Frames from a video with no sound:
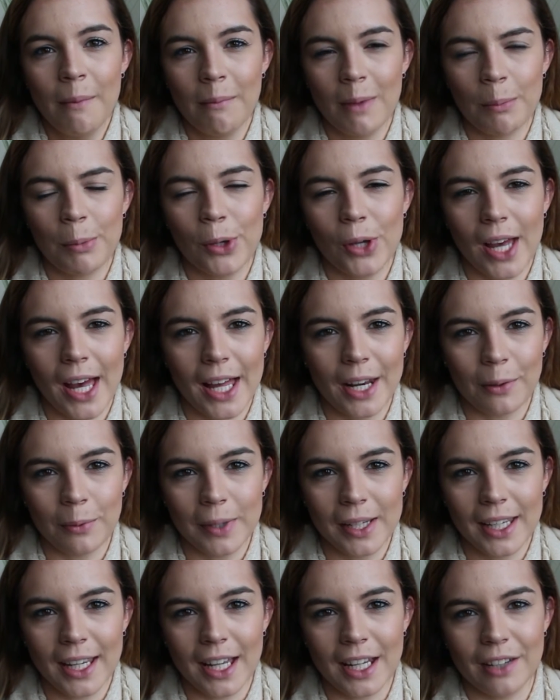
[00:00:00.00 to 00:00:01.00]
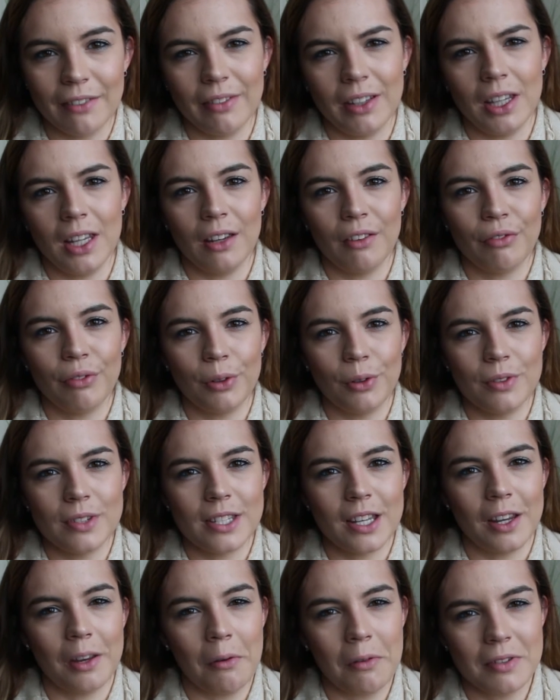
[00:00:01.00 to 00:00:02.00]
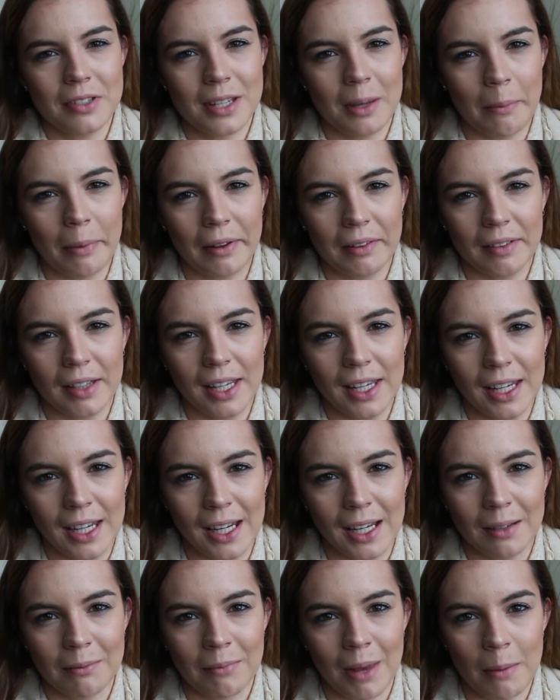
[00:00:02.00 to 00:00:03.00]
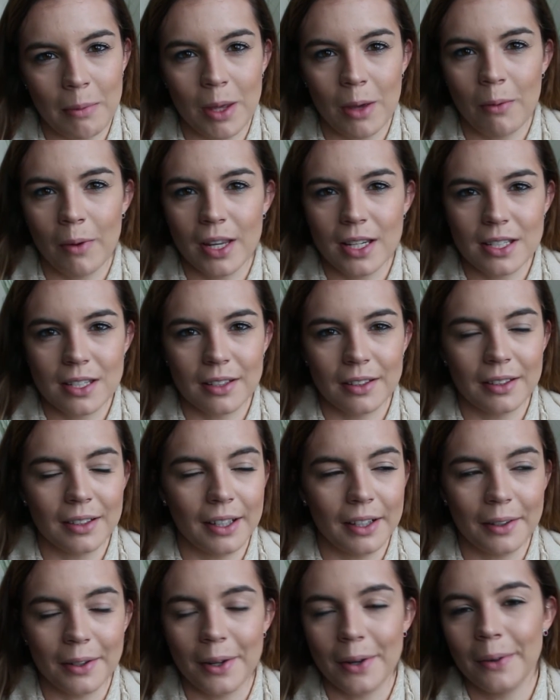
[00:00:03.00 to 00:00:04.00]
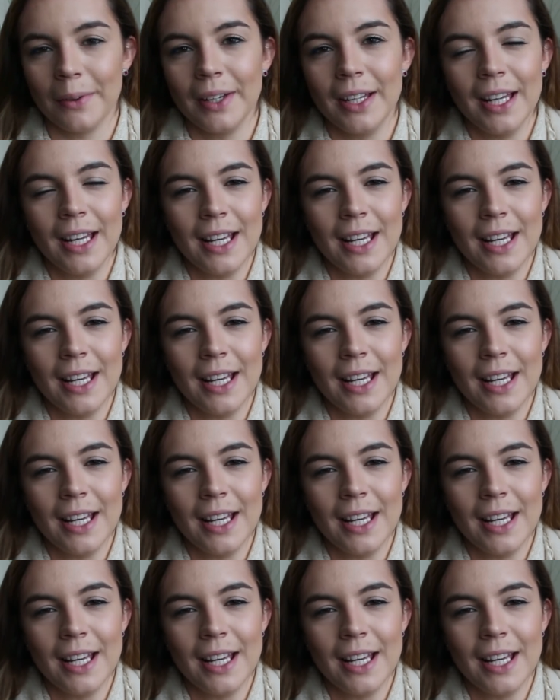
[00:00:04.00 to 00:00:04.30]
maybe you had a weekend of eating foods that you don't typically eat, maybe you went to, I don't know,